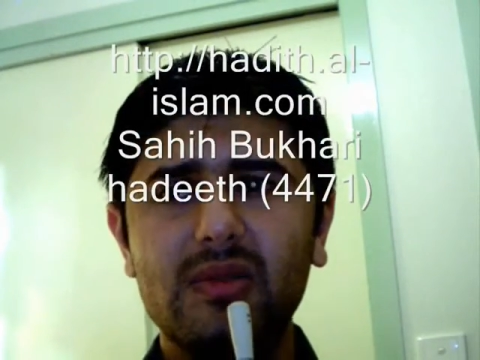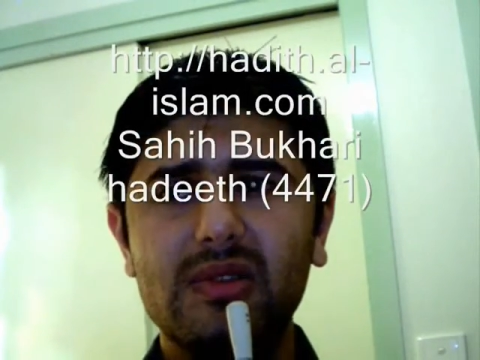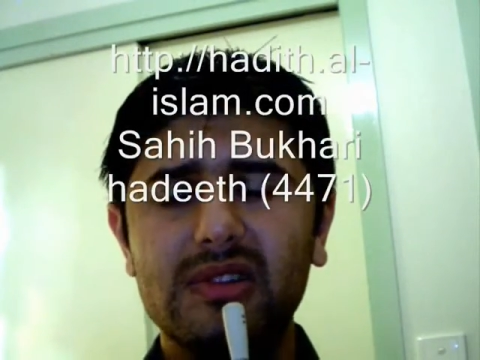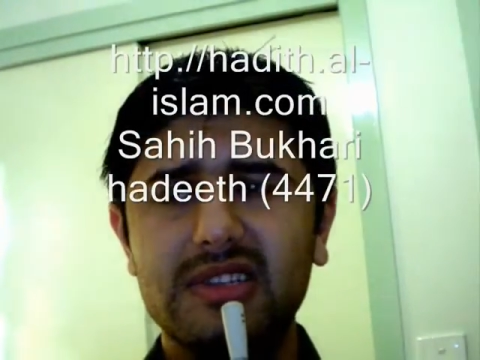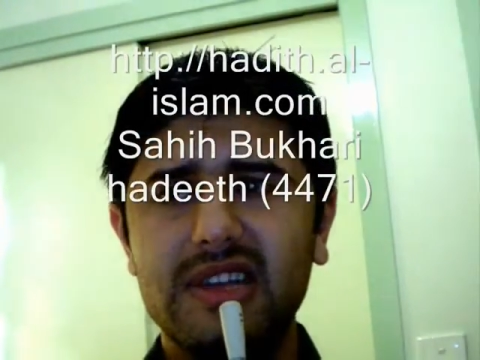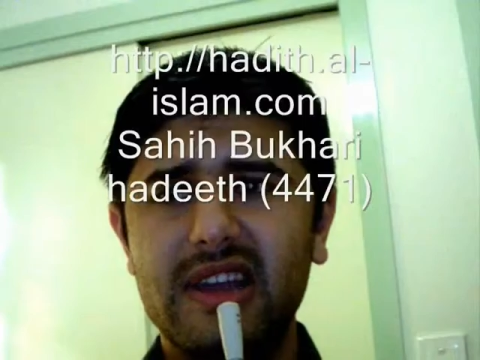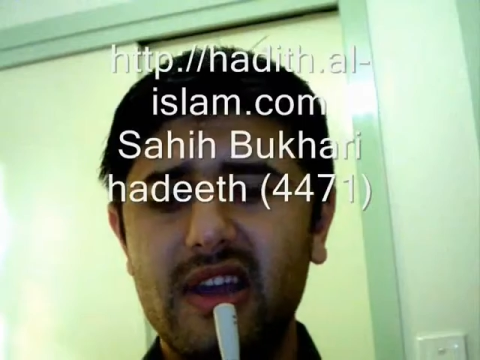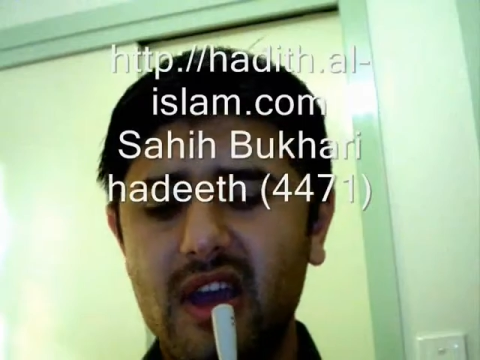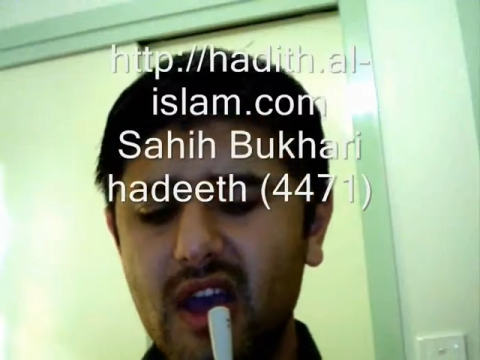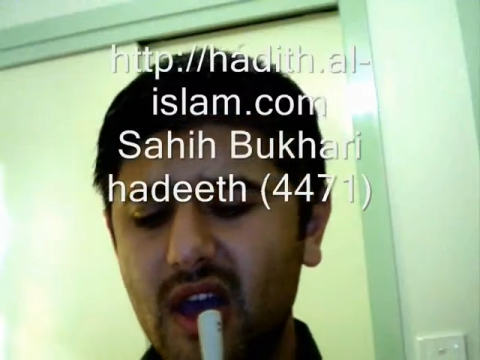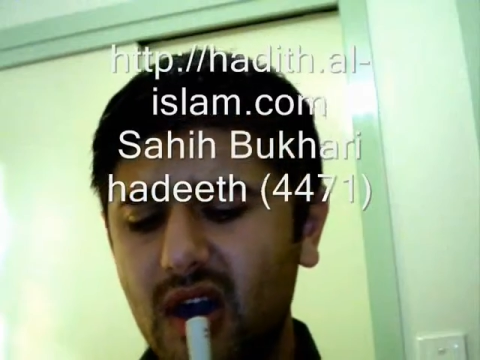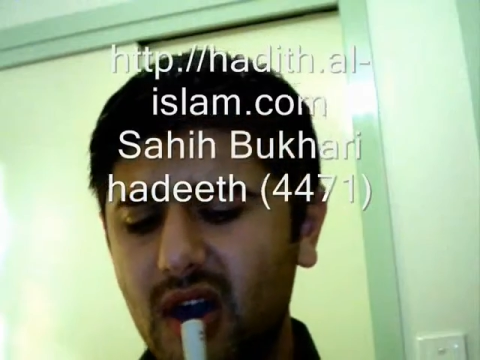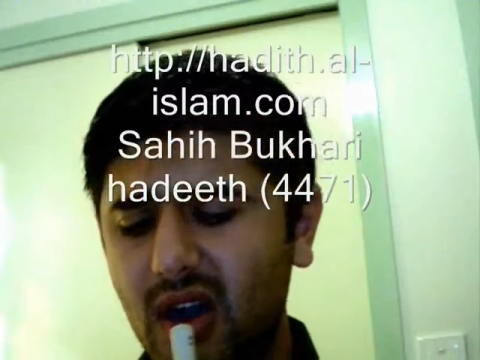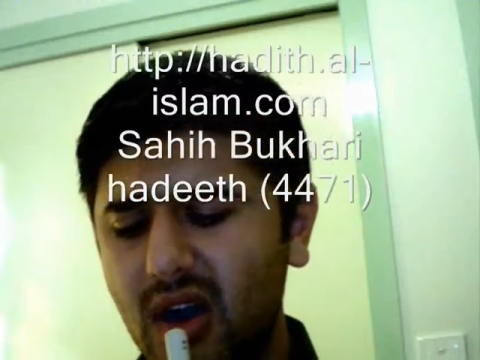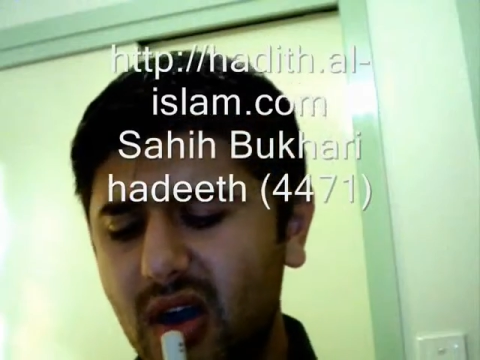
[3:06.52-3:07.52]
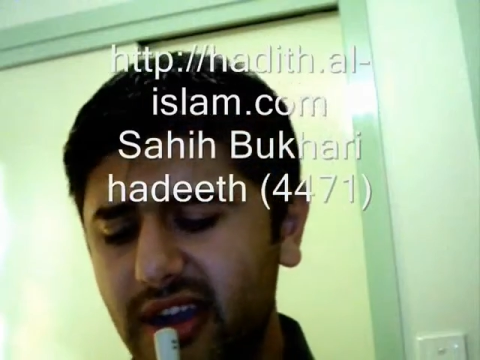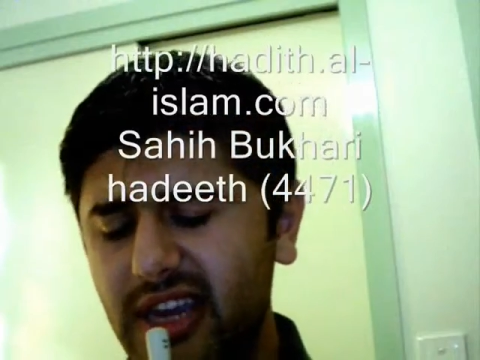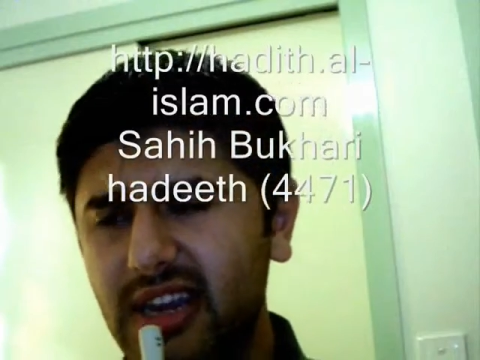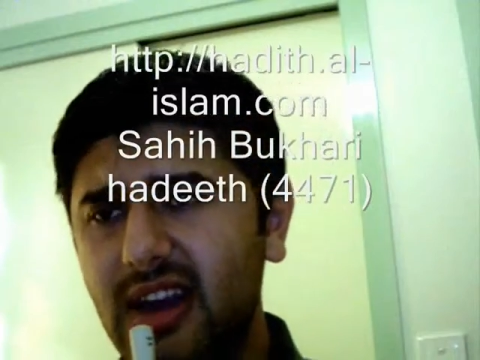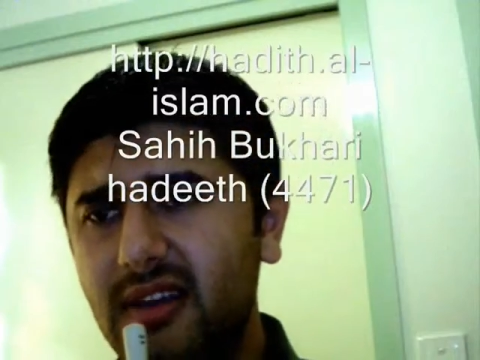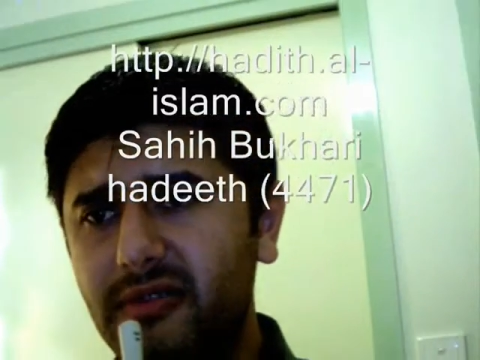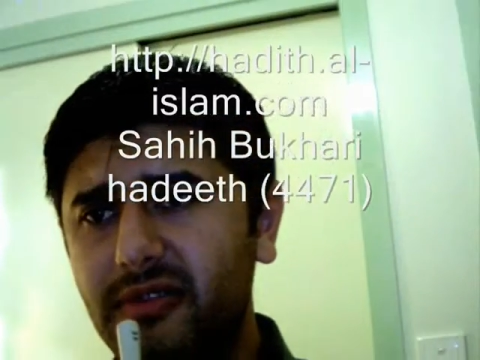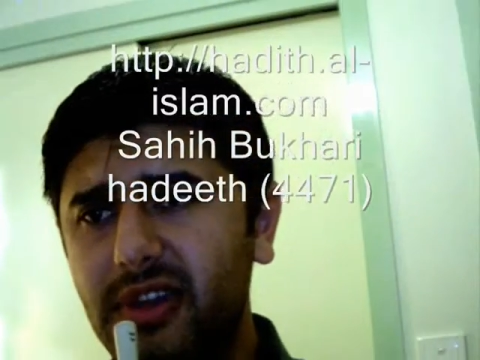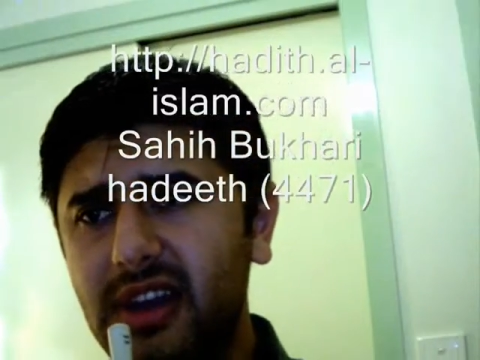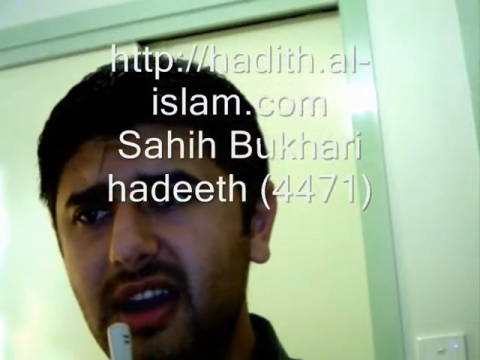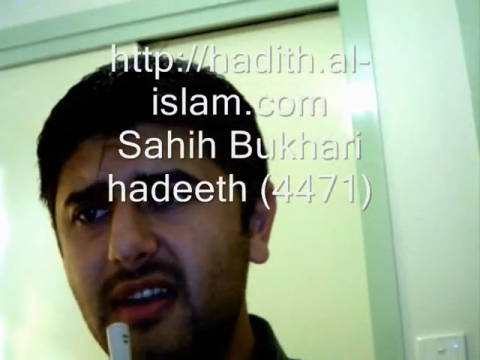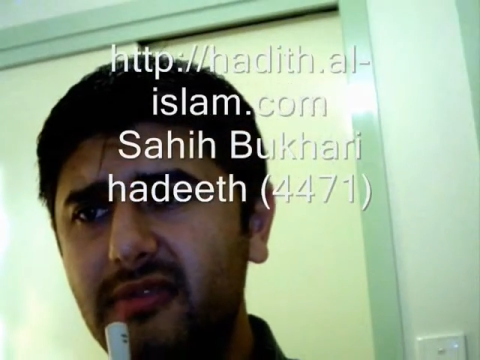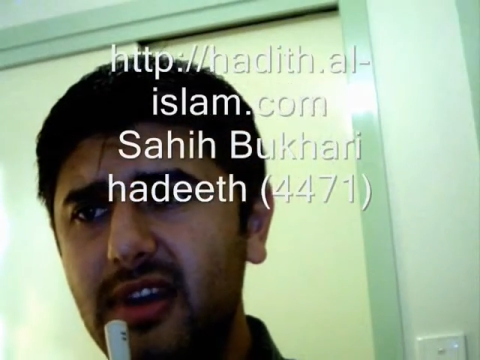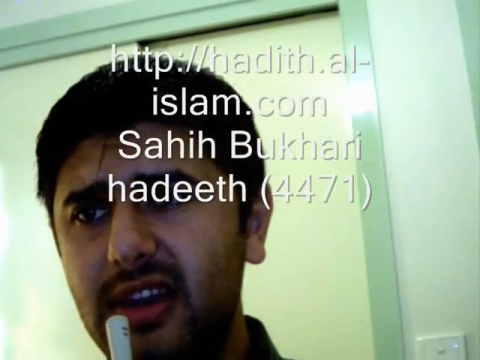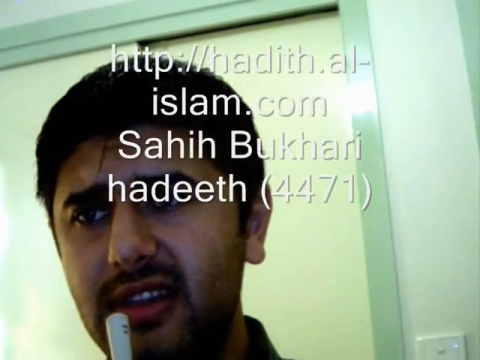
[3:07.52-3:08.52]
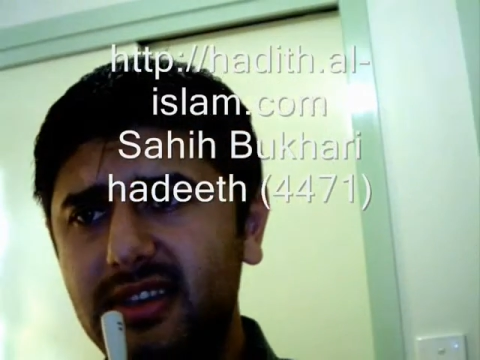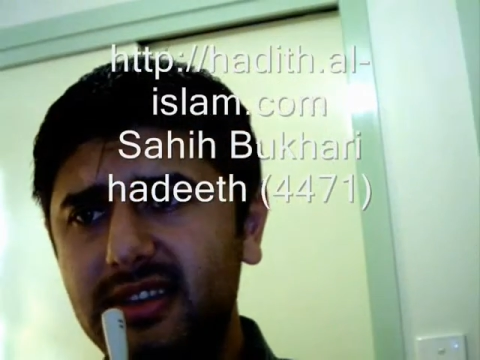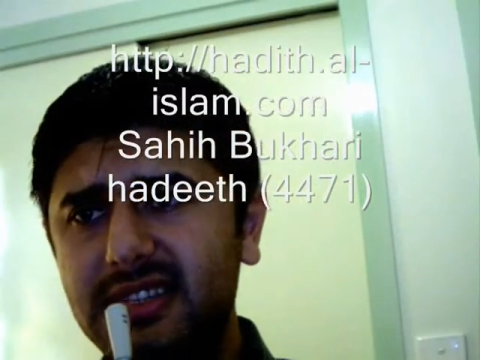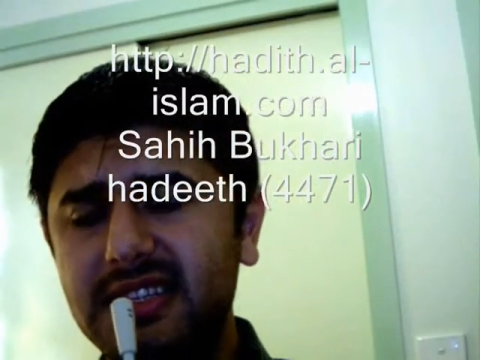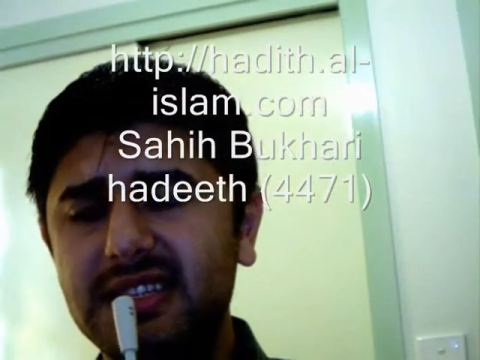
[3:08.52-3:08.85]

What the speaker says: hell will say, oh, enough, enough.